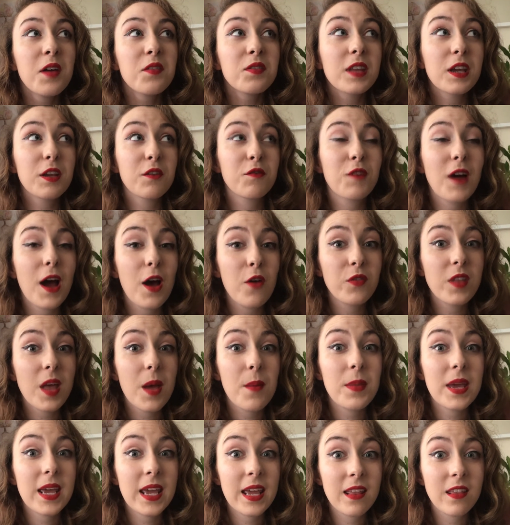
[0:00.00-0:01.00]
They found
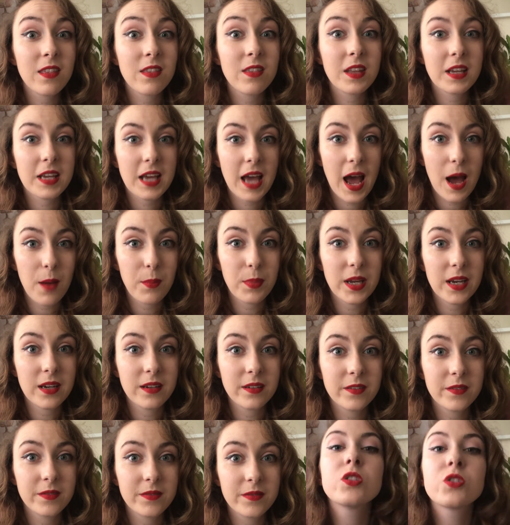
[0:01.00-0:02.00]
them in the
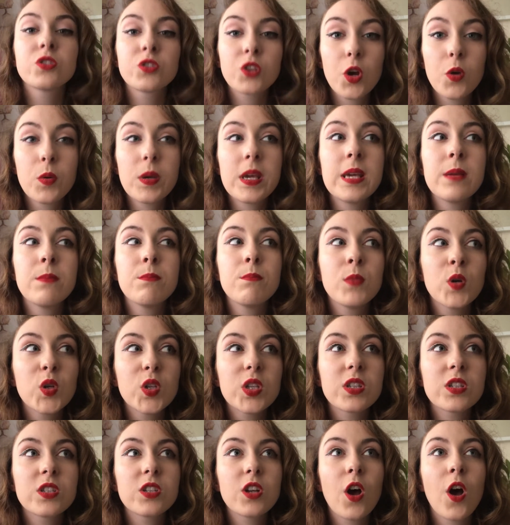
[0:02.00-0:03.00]
cabin. So he
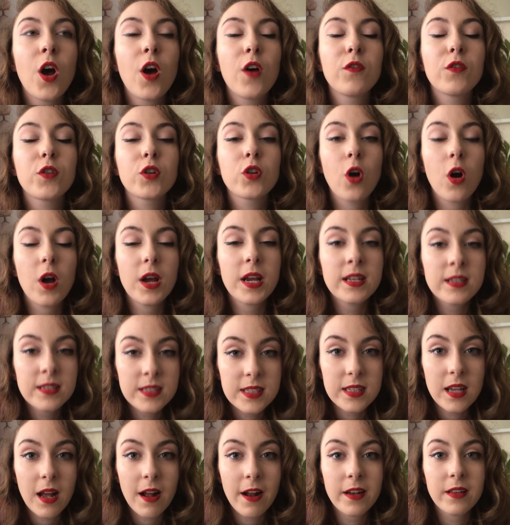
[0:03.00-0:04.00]
must have got
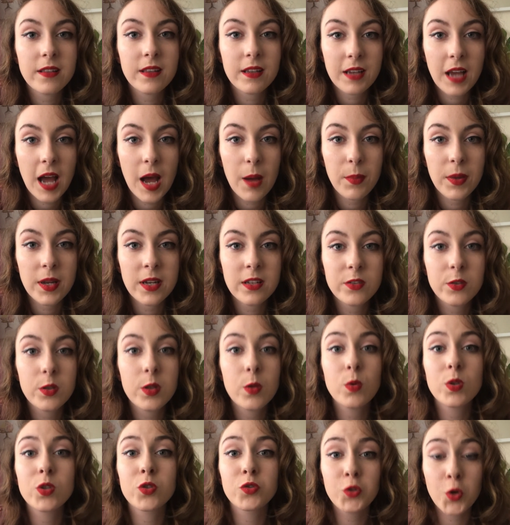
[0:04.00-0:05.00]
inside the cabin, so
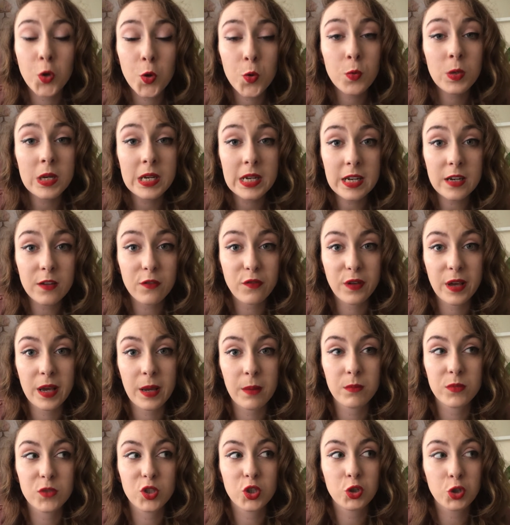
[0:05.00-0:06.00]
there was no need for
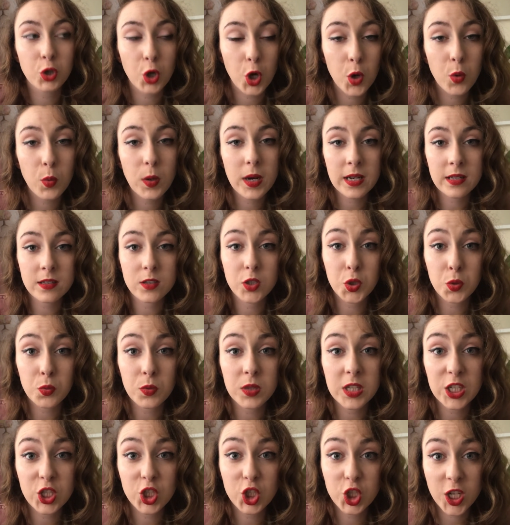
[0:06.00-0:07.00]
him to go
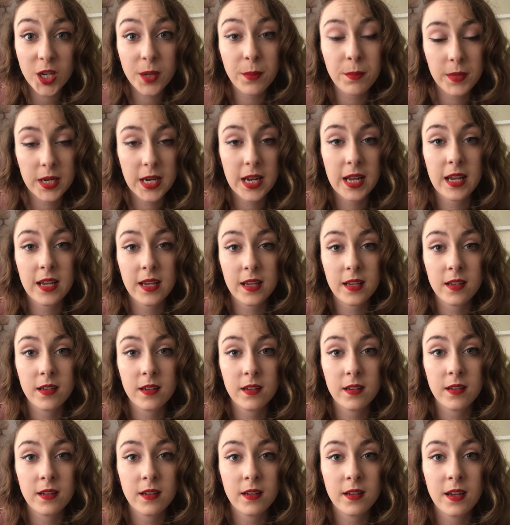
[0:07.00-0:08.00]
into the chimney.
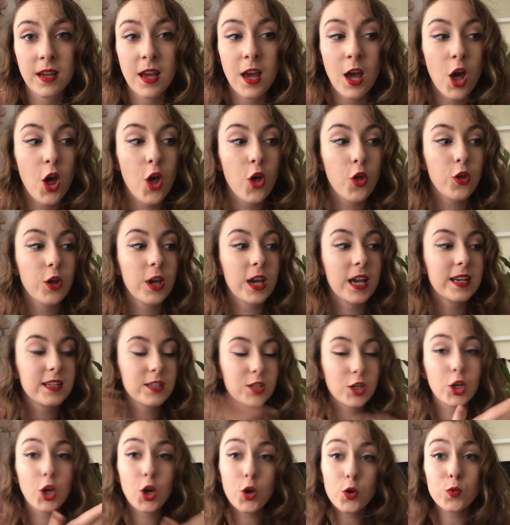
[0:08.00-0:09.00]

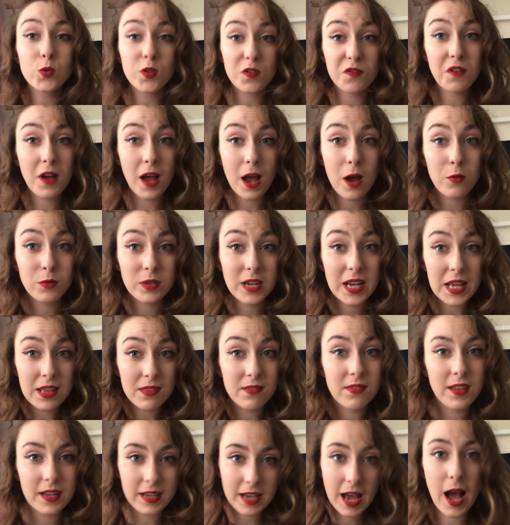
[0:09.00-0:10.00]
His clothes were found
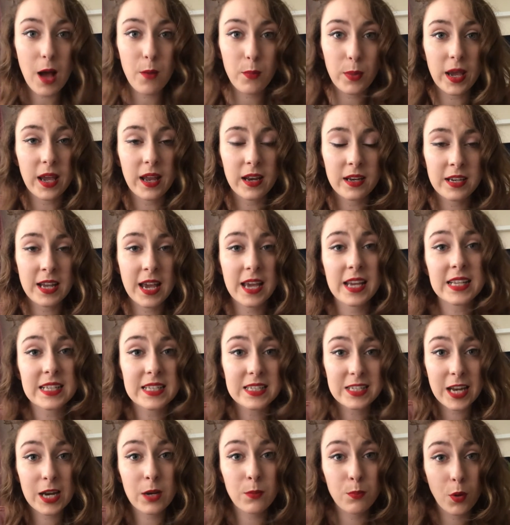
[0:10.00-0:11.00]
in the cabin, yet
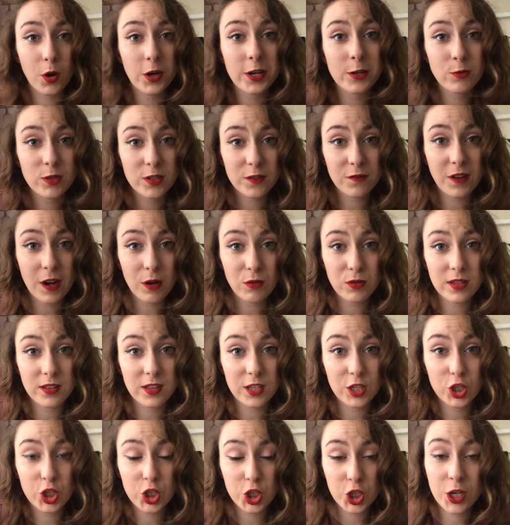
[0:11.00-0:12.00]
his dead body was found
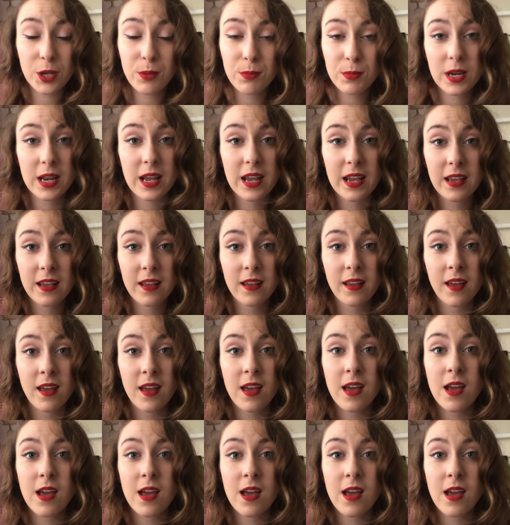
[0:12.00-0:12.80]
in the chimney.